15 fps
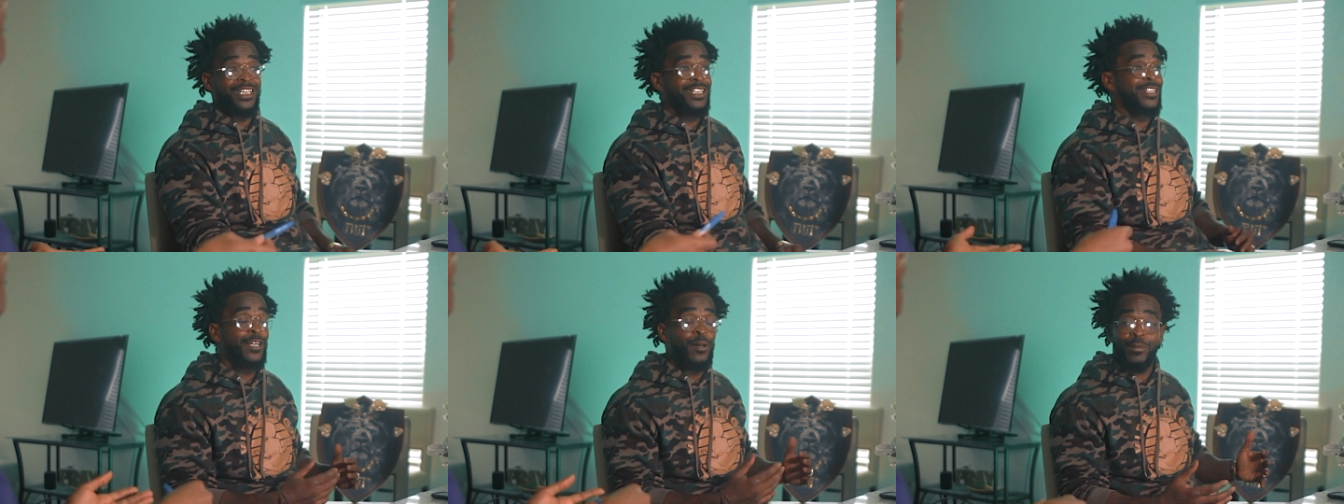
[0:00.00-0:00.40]
I,
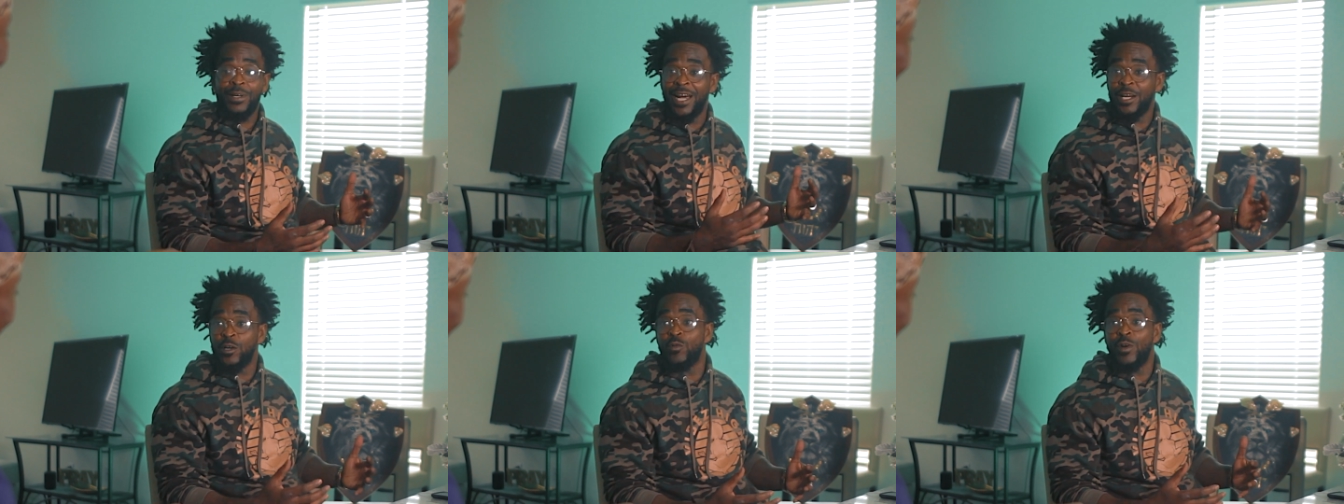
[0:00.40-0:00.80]
some
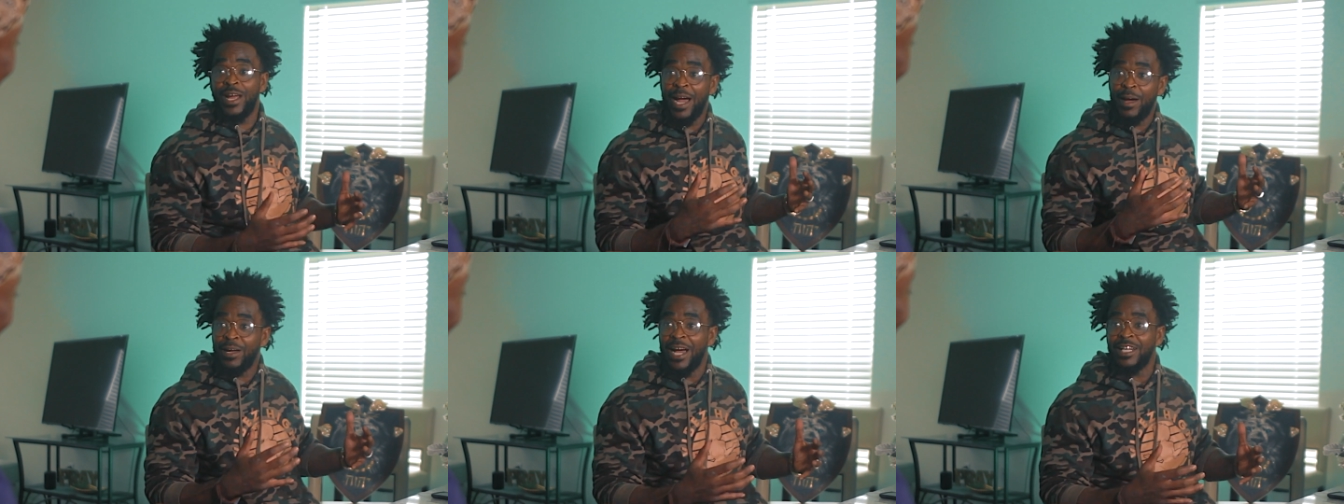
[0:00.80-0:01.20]
kind of way.
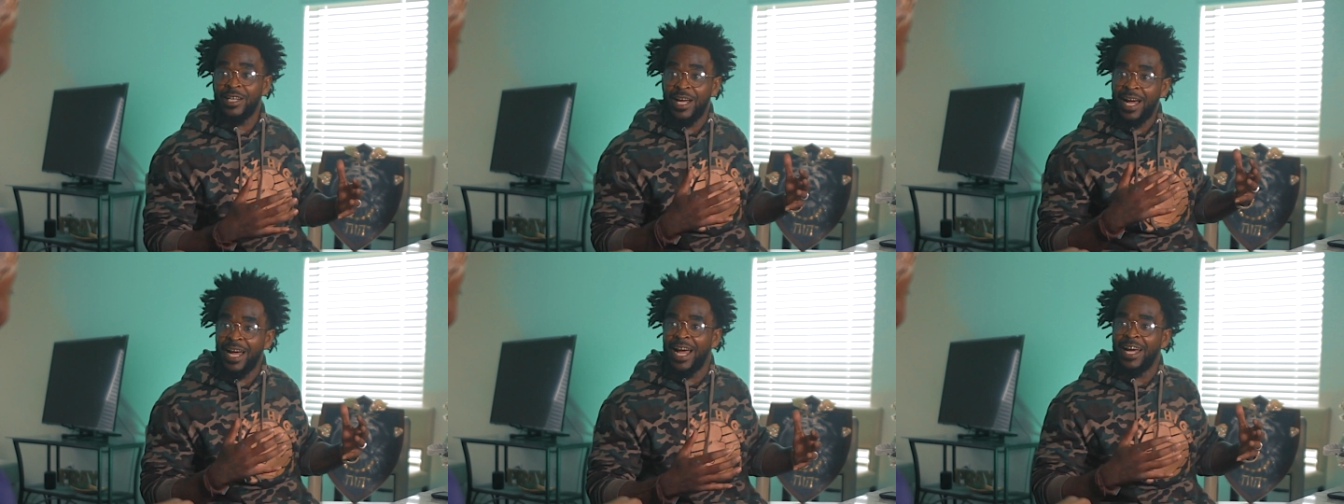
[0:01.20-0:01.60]
I I
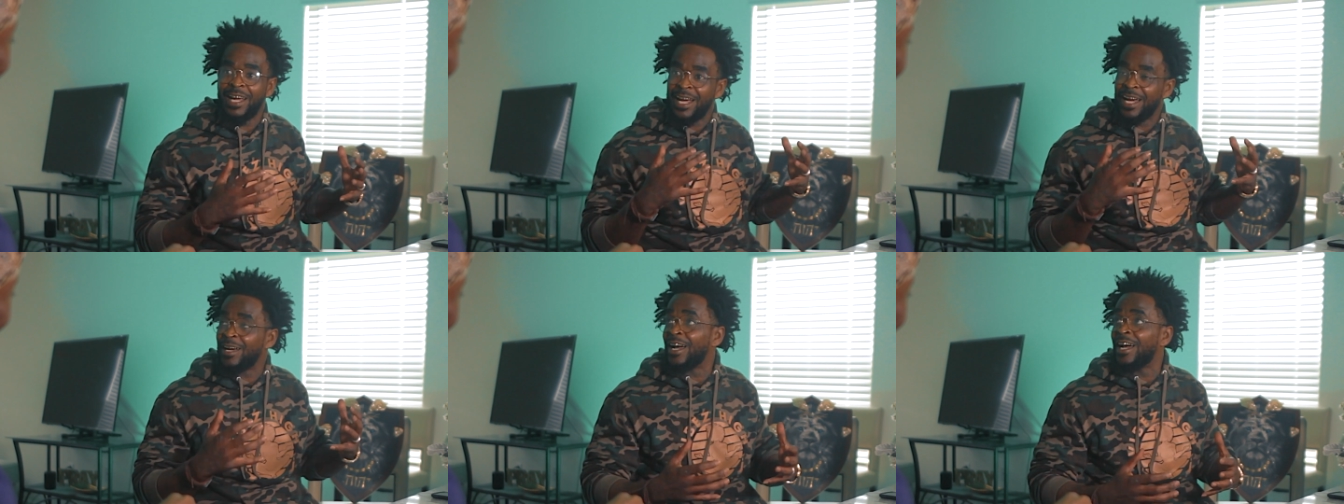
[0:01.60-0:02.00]
I
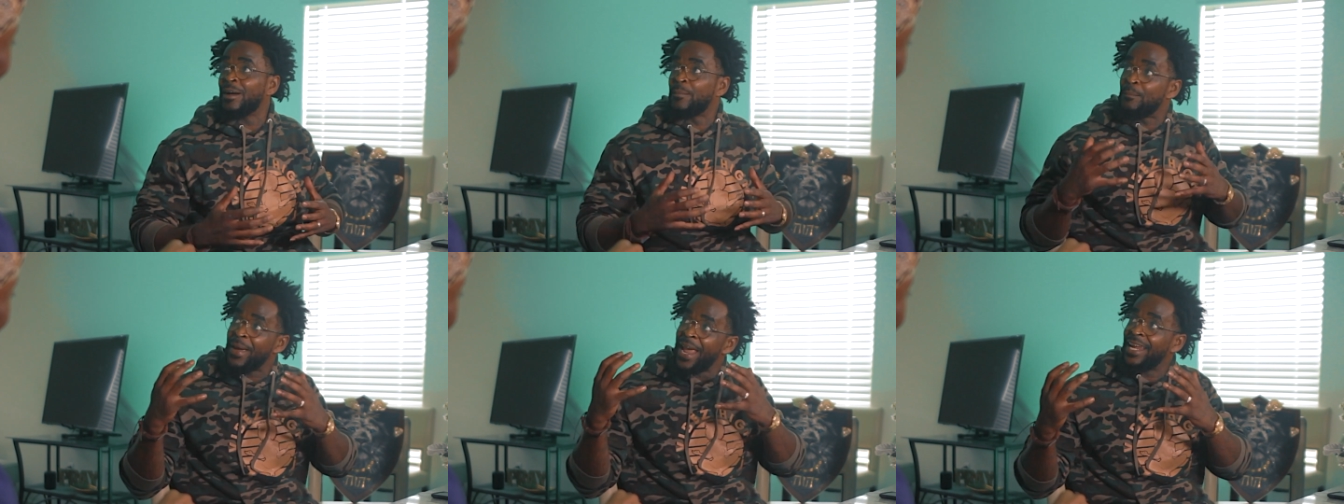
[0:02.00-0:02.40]

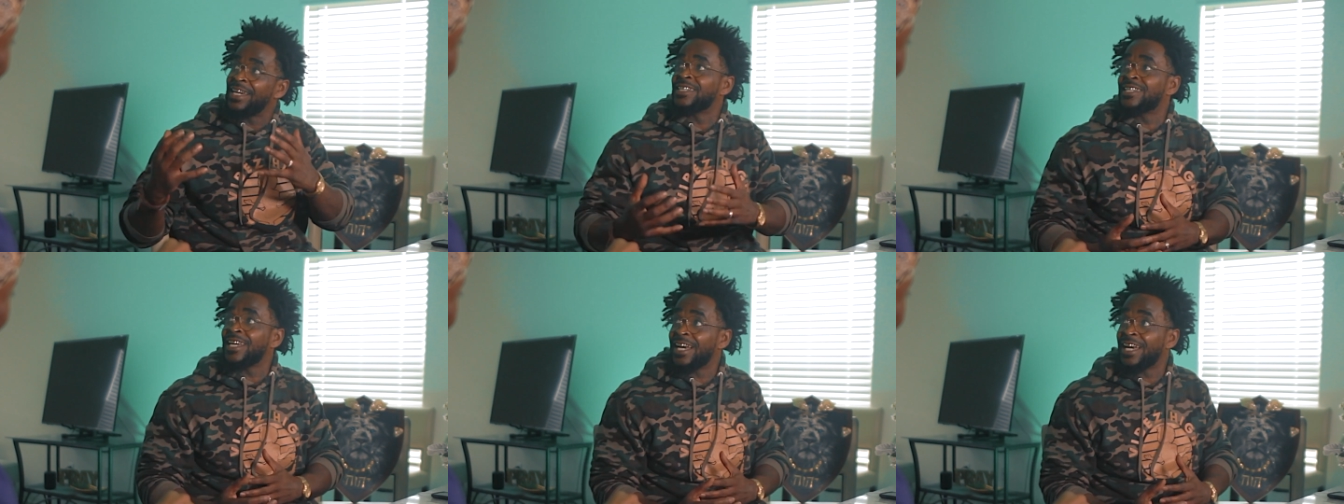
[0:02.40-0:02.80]
I, I
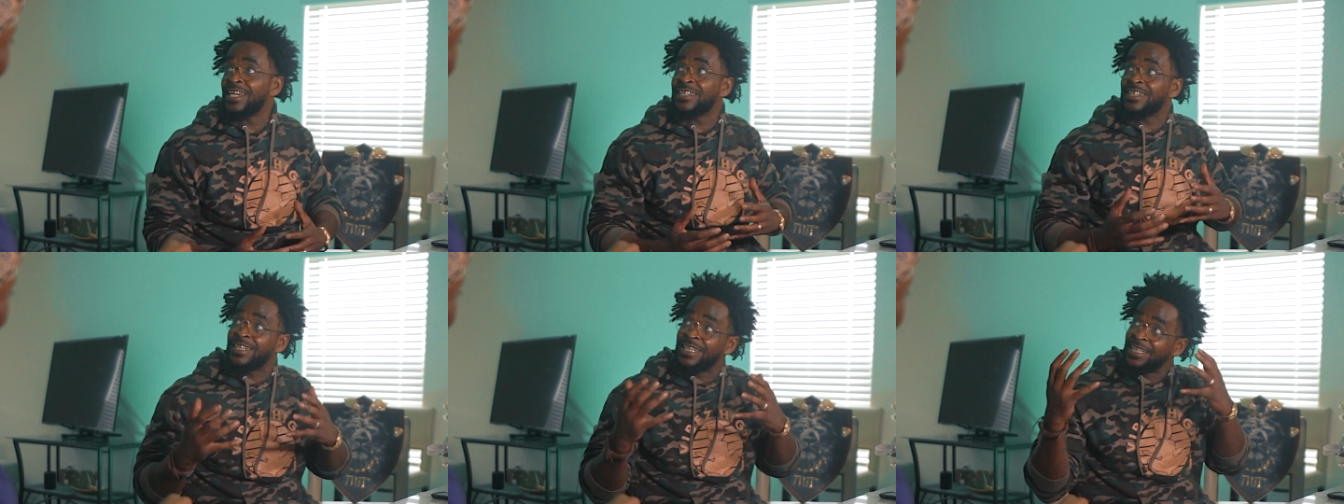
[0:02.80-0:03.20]

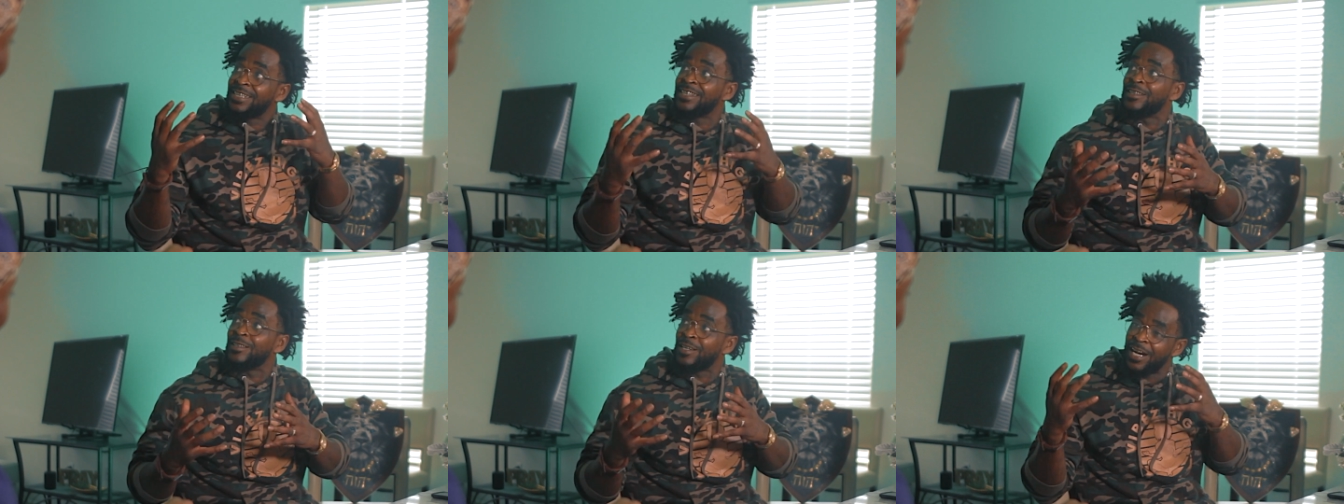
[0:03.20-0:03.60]
magnetized
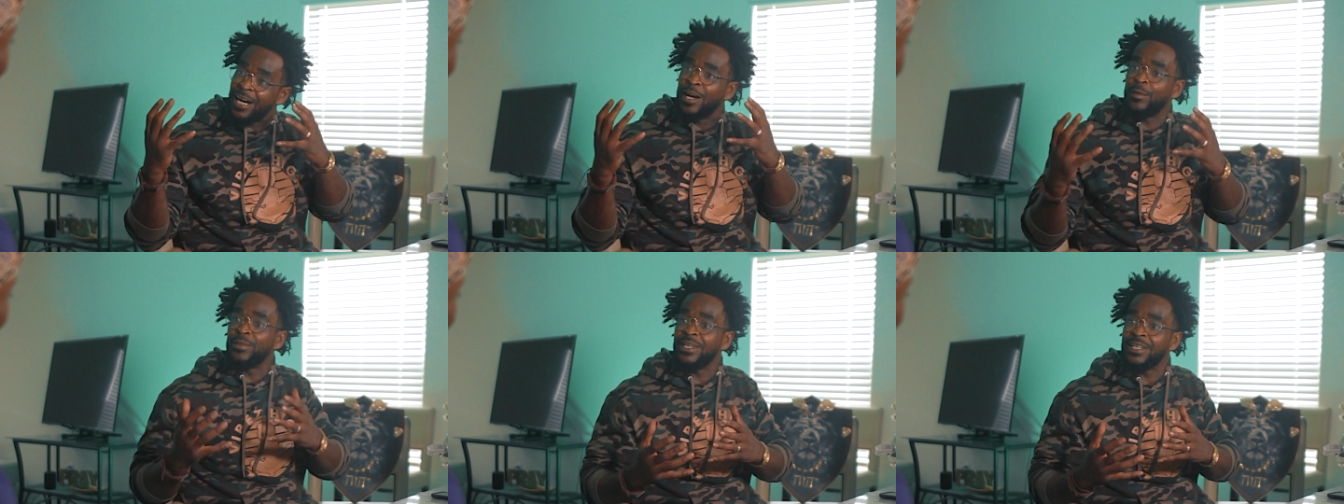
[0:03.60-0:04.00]
this
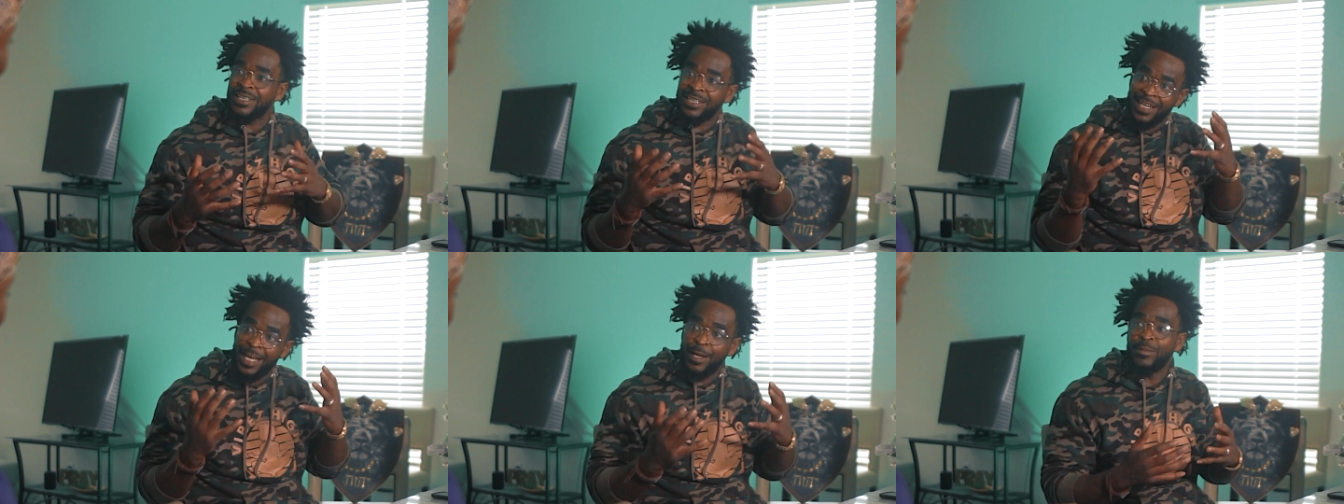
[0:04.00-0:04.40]
comet to
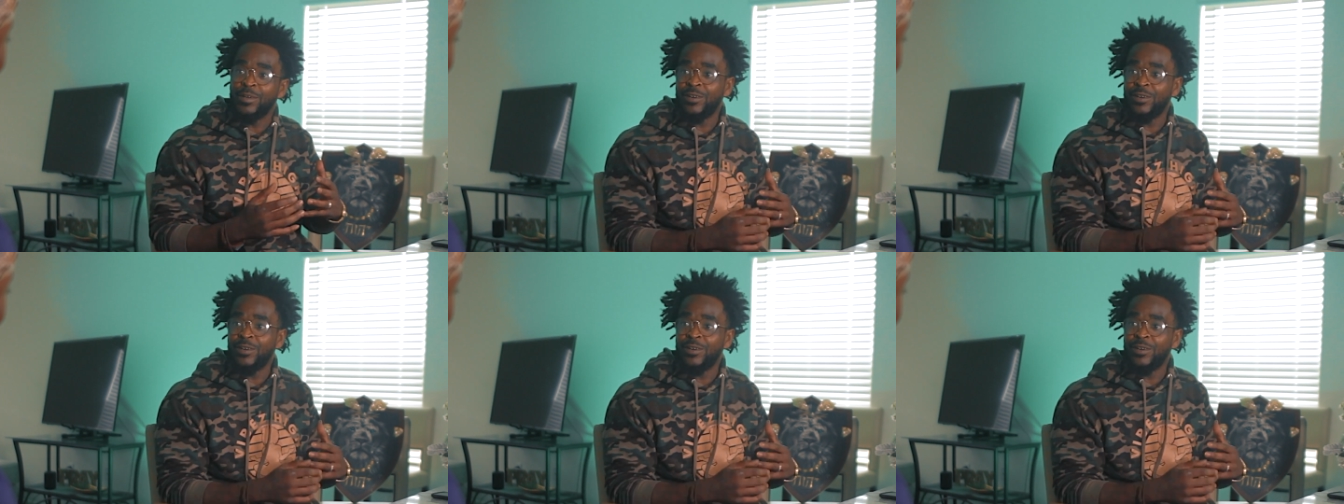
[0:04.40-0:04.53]
slap hmm.